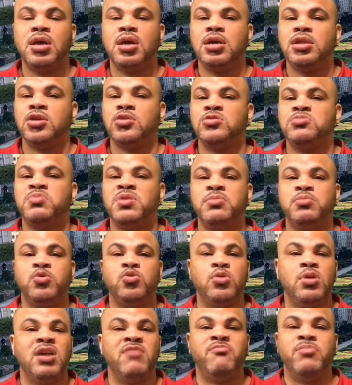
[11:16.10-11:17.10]
There's people who
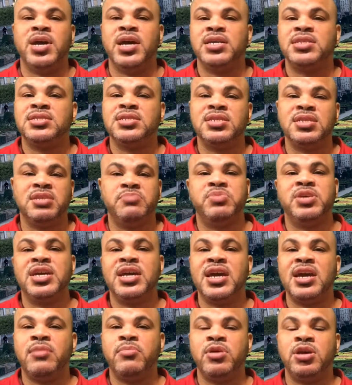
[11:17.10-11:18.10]
have bad sleeping
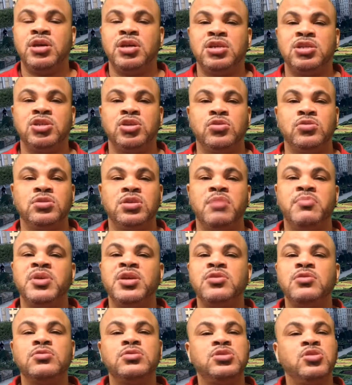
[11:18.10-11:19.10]
habits. There's
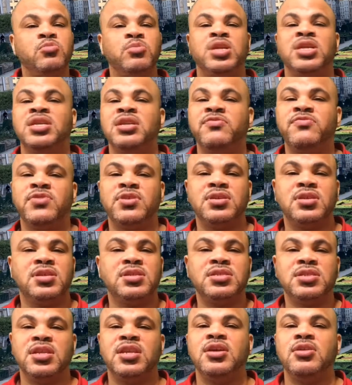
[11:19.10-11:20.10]
so many different
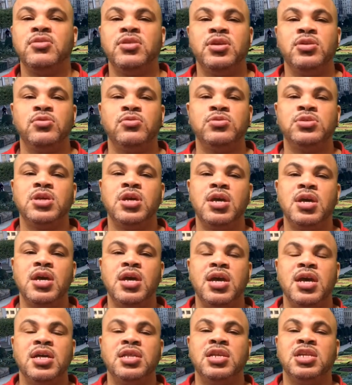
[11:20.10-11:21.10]
scenarios.
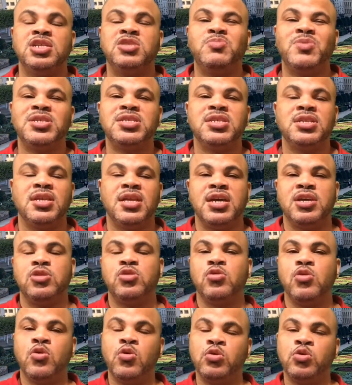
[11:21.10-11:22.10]
And then especially like
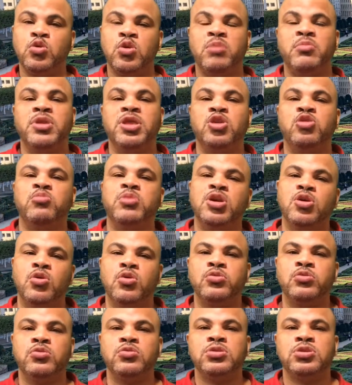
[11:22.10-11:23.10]
you're older, I'm a little bit
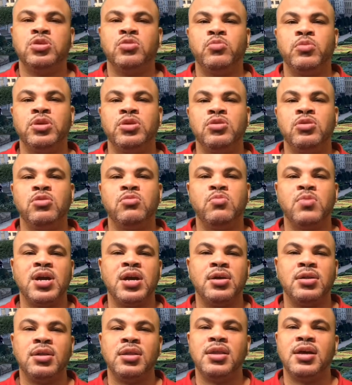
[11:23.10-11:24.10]
older, so when you're
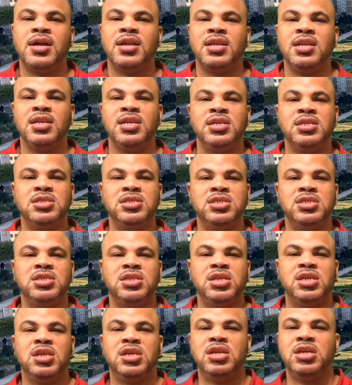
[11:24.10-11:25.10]
around a lot of these
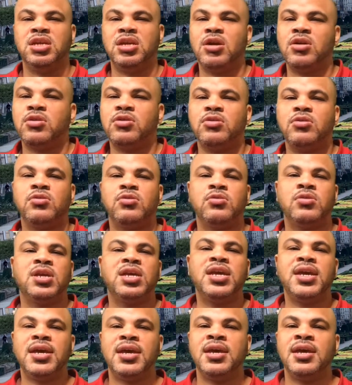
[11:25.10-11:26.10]
younger
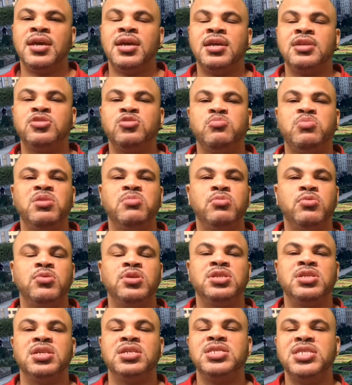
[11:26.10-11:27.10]
kids or people
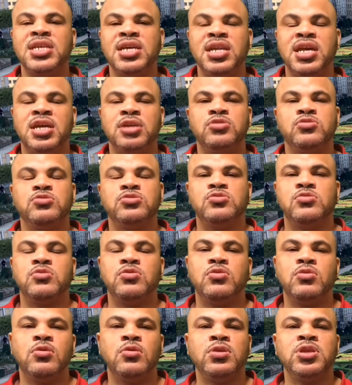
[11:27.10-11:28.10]
that's in teenagers or their
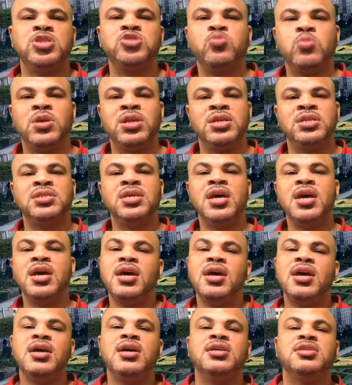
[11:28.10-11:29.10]
early 20s,
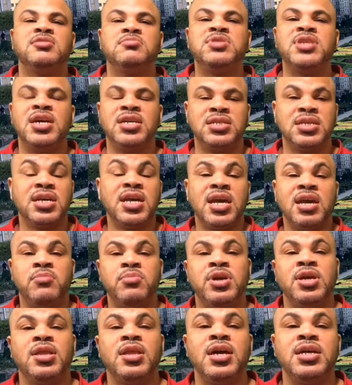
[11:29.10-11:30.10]
sometimes it can be
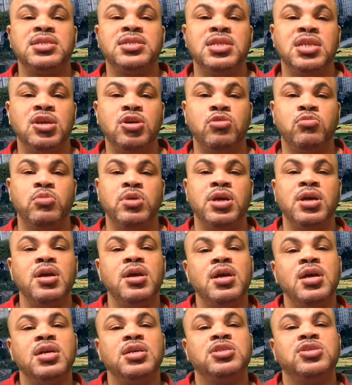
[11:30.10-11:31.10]
a lot to deal with.
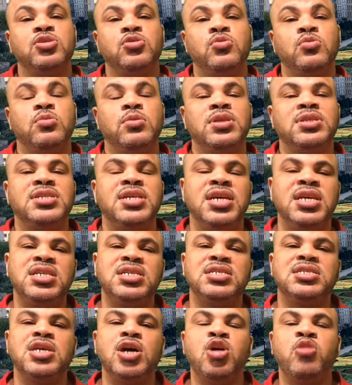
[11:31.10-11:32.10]
So to each
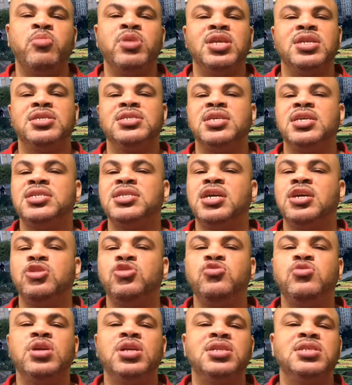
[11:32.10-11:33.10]
its own, but at the same time, you
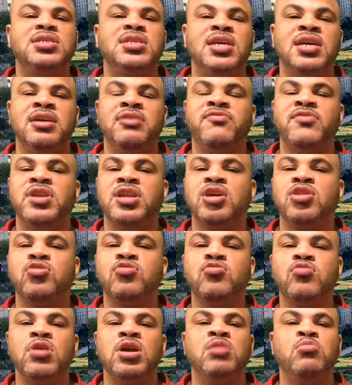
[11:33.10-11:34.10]
can save an
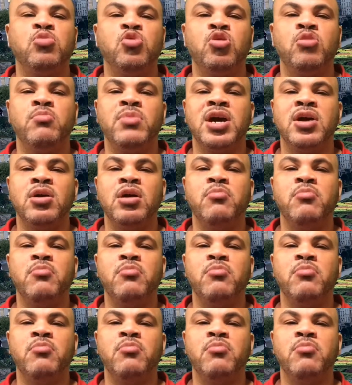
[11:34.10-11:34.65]
incredible amount of